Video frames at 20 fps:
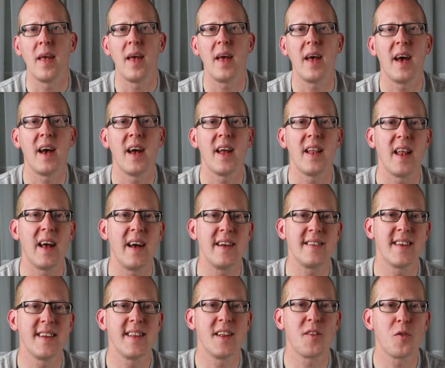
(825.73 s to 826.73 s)
And I
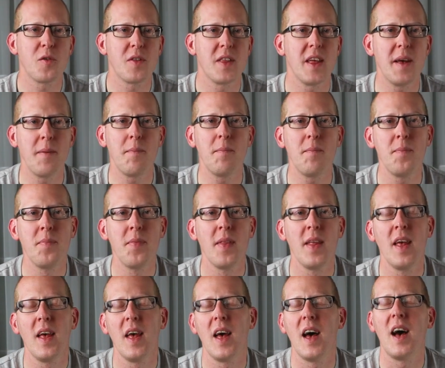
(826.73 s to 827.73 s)
sent it to them.
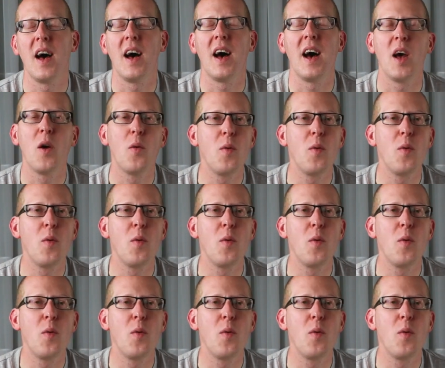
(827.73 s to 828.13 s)
I